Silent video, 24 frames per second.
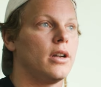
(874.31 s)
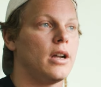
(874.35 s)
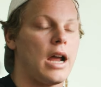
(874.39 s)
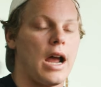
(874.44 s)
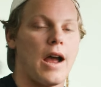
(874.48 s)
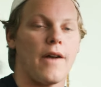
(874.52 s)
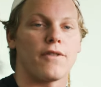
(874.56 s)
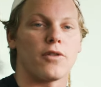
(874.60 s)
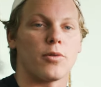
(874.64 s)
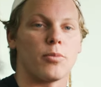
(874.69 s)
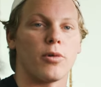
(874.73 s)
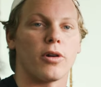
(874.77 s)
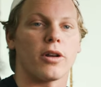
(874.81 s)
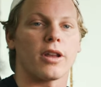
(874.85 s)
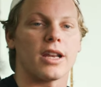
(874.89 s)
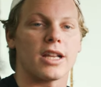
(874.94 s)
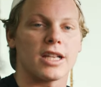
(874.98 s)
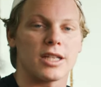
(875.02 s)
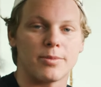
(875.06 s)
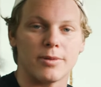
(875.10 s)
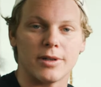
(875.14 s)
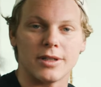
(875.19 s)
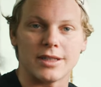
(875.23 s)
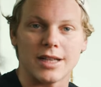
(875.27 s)
aftermarket
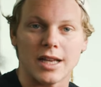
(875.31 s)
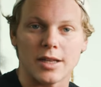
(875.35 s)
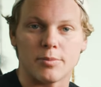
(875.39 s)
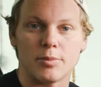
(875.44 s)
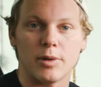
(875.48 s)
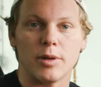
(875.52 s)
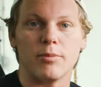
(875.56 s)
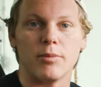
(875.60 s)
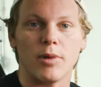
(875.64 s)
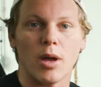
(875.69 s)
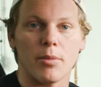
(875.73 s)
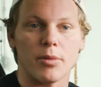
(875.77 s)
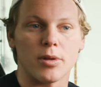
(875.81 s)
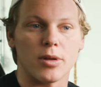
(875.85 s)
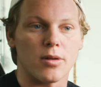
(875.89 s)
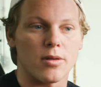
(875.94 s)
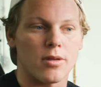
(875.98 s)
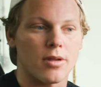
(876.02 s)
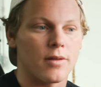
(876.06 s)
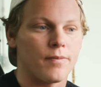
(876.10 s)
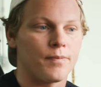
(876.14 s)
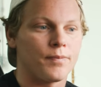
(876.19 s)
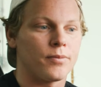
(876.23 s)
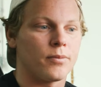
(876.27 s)
experience as
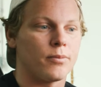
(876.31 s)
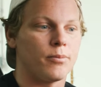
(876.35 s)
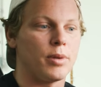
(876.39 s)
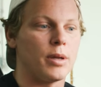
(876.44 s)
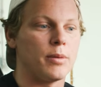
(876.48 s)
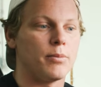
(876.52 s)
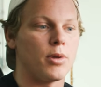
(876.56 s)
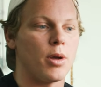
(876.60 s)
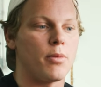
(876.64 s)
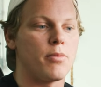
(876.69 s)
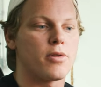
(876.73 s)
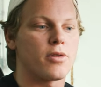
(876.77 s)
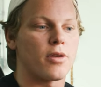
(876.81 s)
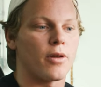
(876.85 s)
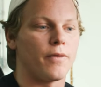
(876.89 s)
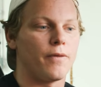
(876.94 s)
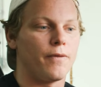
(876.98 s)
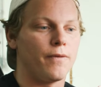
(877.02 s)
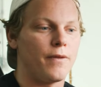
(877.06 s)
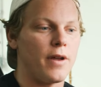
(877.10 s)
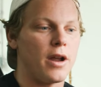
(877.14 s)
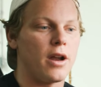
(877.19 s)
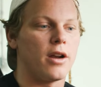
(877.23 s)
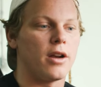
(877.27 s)
BMWs. BMWs are
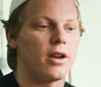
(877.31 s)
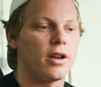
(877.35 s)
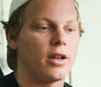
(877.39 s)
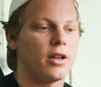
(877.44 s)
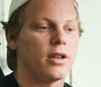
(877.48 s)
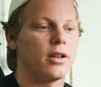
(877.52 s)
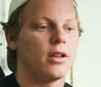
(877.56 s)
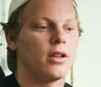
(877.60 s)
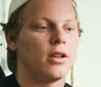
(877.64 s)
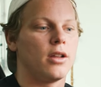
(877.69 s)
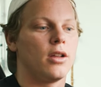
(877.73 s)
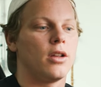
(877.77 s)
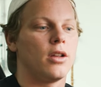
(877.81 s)
very